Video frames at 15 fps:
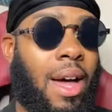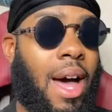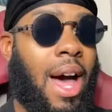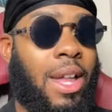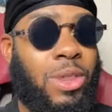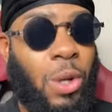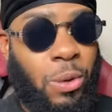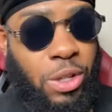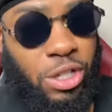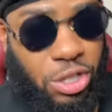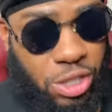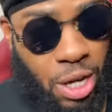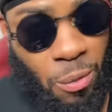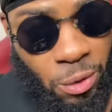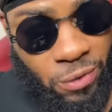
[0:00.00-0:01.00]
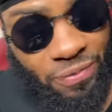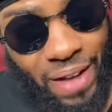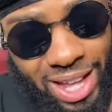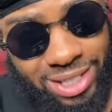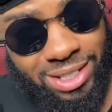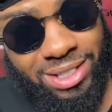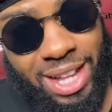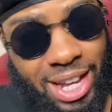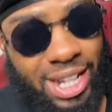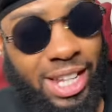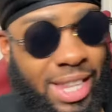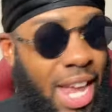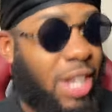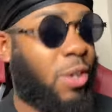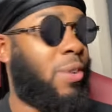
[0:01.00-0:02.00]
I knew this shit was fake the second he
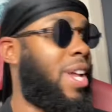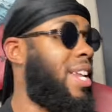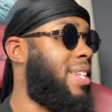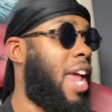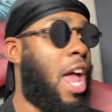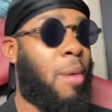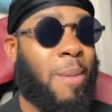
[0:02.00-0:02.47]
landed on that damn